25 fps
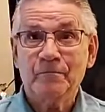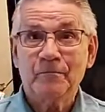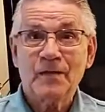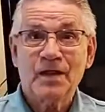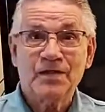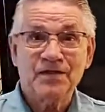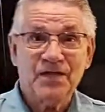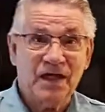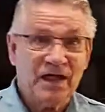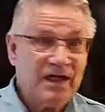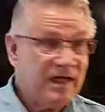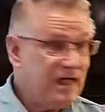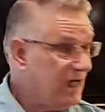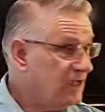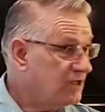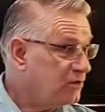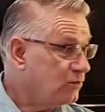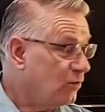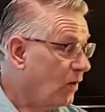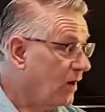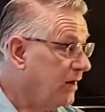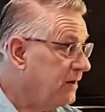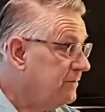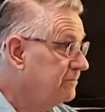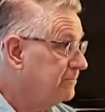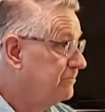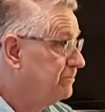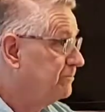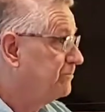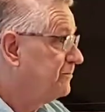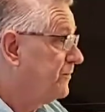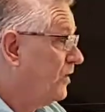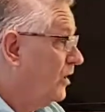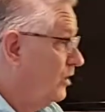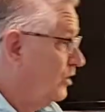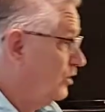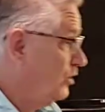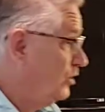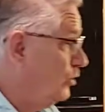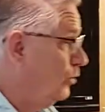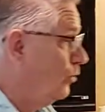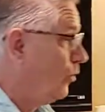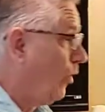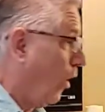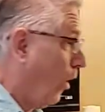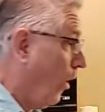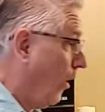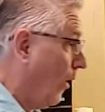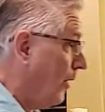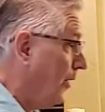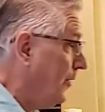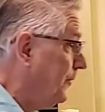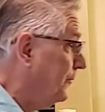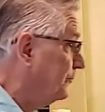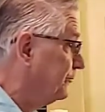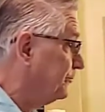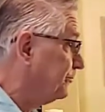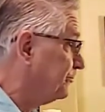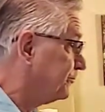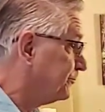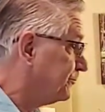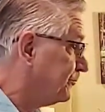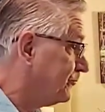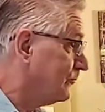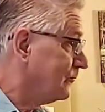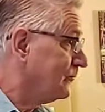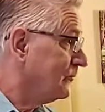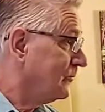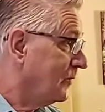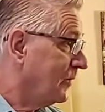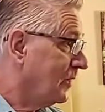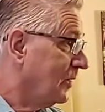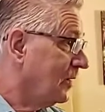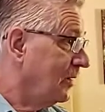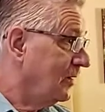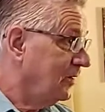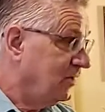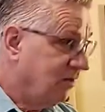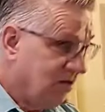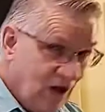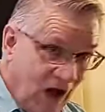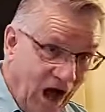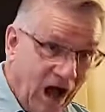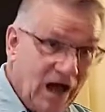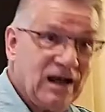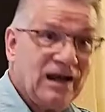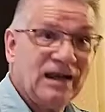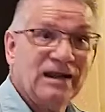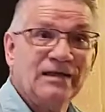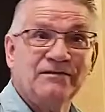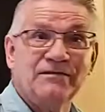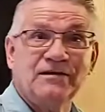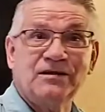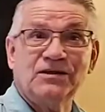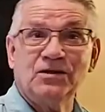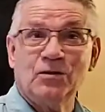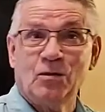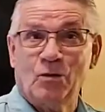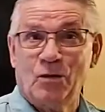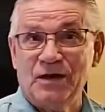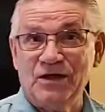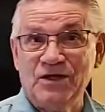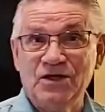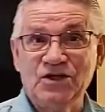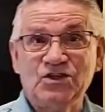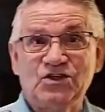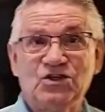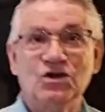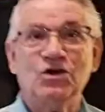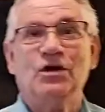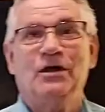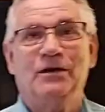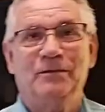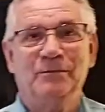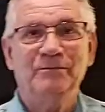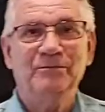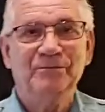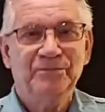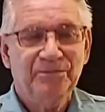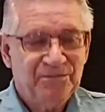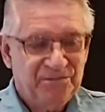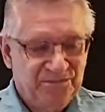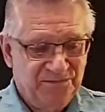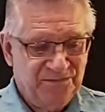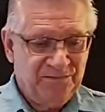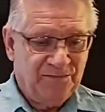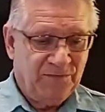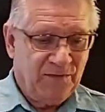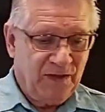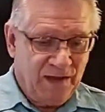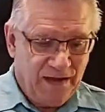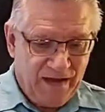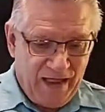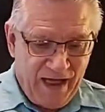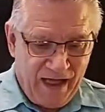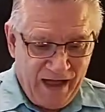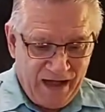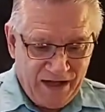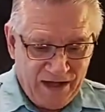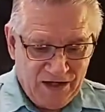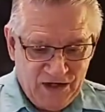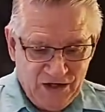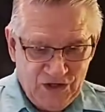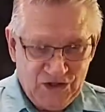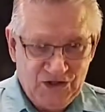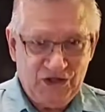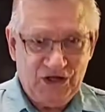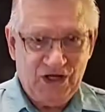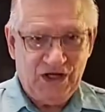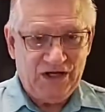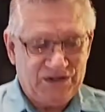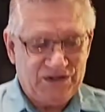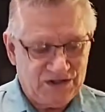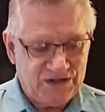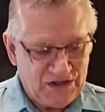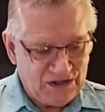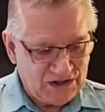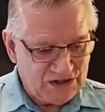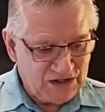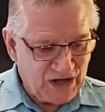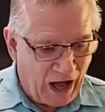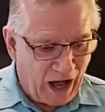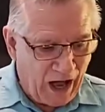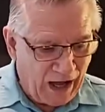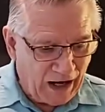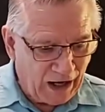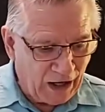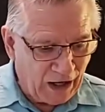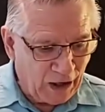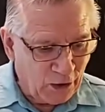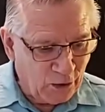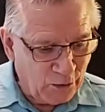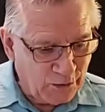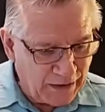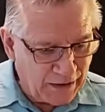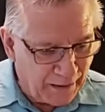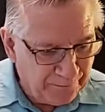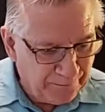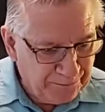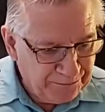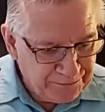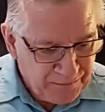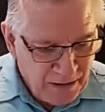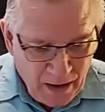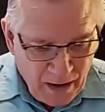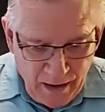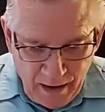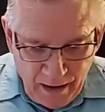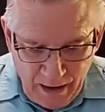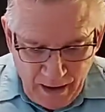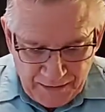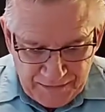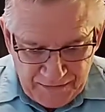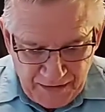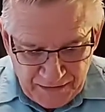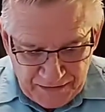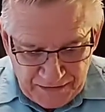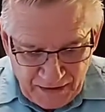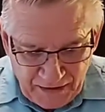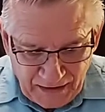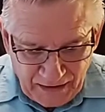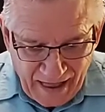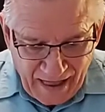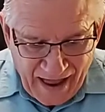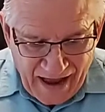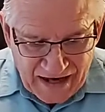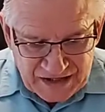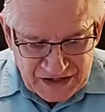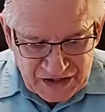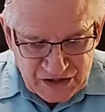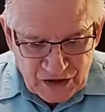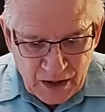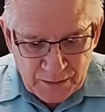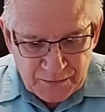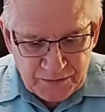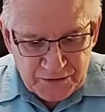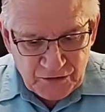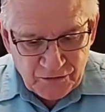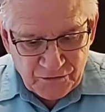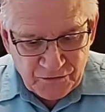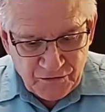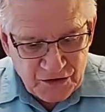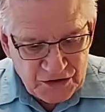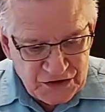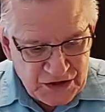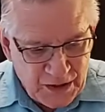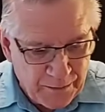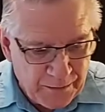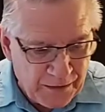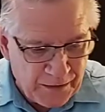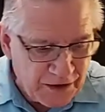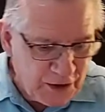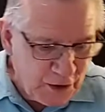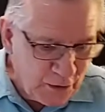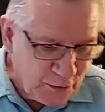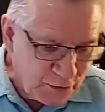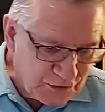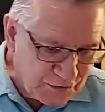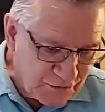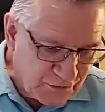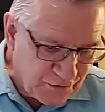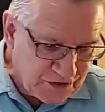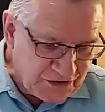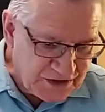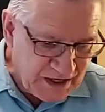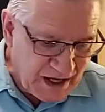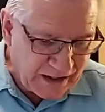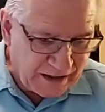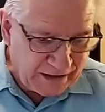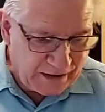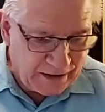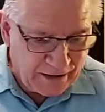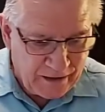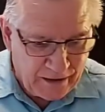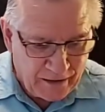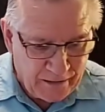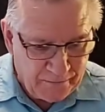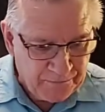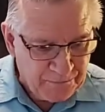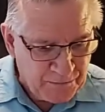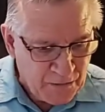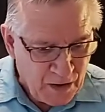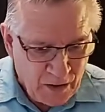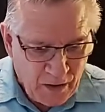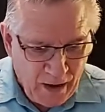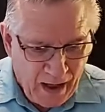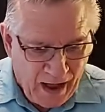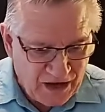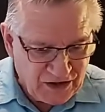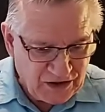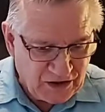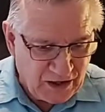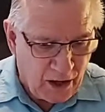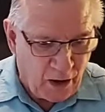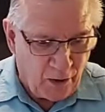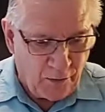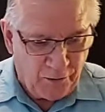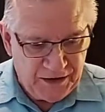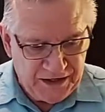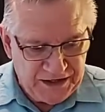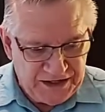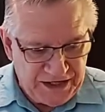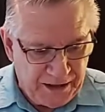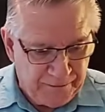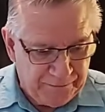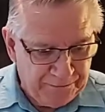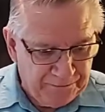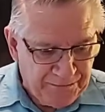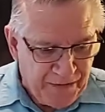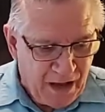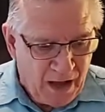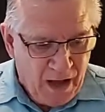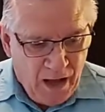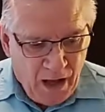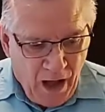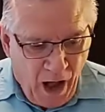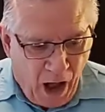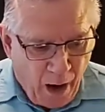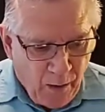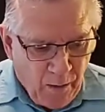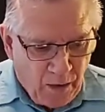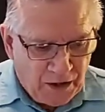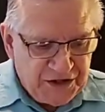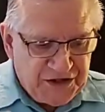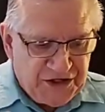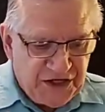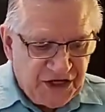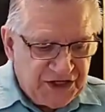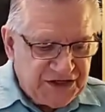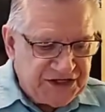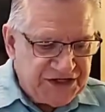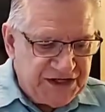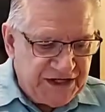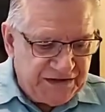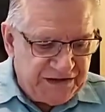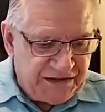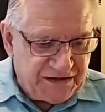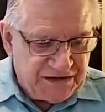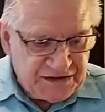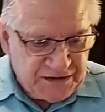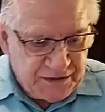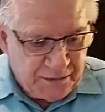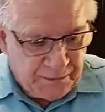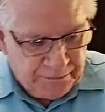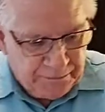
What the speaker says: then guess what? You are not living the way you should. Thank you, Jesus. Hallelujah. And then the last scripture verse I'm going to use for a second here. Actually, I already did. I want you to see this.